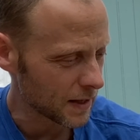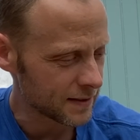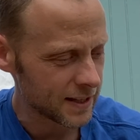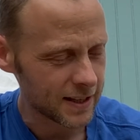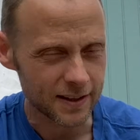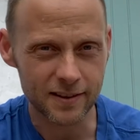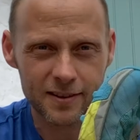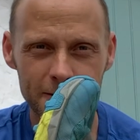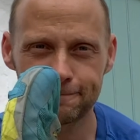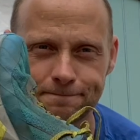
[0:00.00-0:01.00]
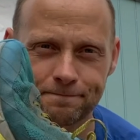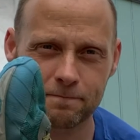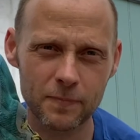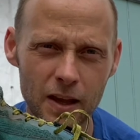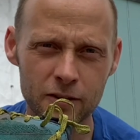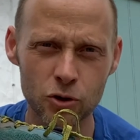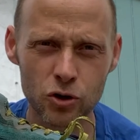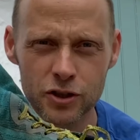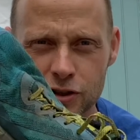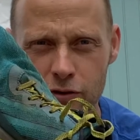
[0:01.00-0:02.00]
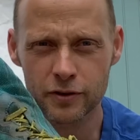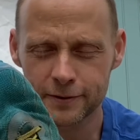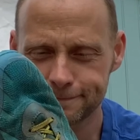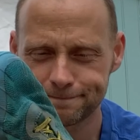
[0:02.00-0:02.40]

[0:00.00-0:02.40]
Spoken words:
these, the Hoka Torrent,